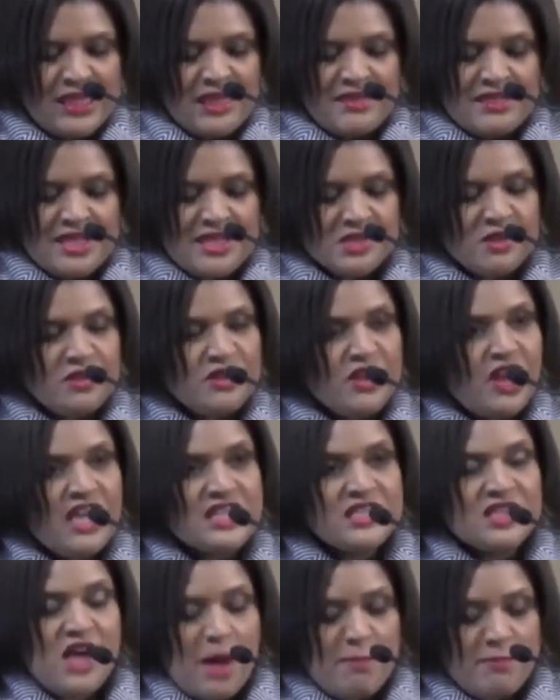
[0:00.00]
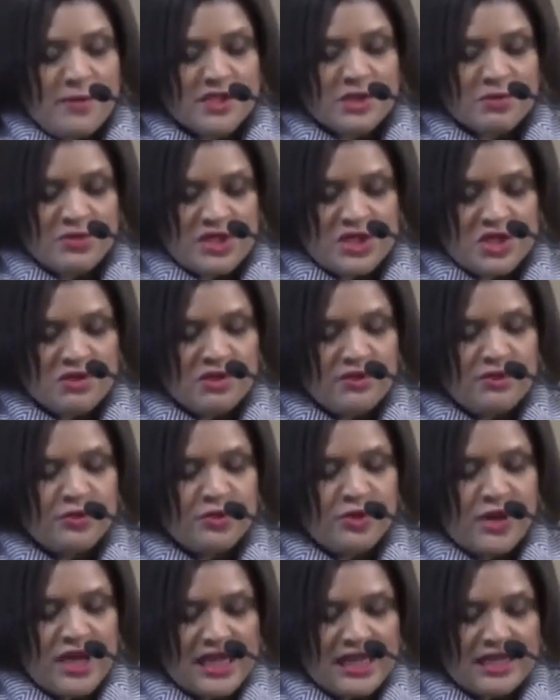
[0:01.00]
These are not topics we should
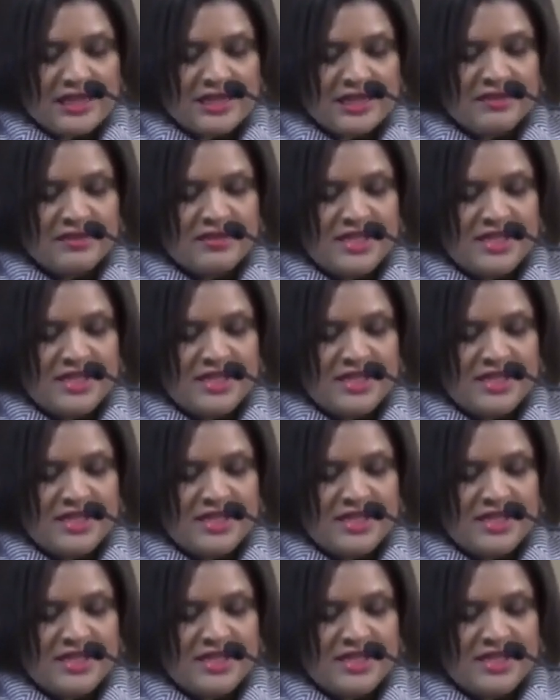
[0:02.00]
avoid.